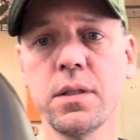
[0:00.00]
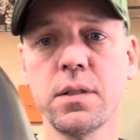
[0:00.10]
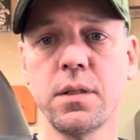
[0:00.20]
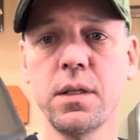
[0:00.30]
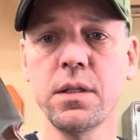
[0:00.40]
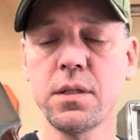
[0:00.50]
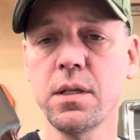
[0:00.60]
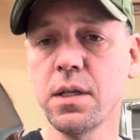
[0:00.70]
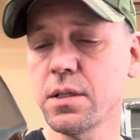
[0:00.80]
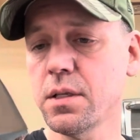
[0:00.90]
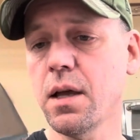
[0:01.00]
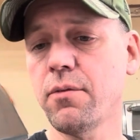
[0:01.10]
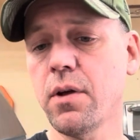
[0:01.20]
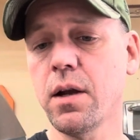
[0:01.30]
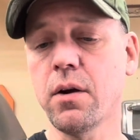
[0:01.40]
is this knife
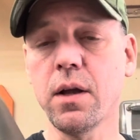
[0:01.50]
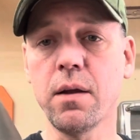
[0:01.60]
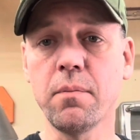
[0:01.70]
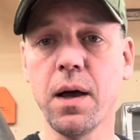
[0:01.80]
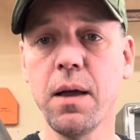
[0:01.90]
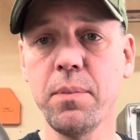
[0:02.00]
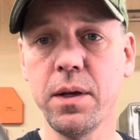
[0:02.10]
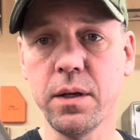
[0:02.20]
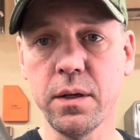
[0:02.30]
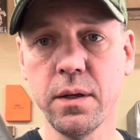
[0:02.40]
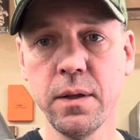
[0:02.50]
right here, in my opinion,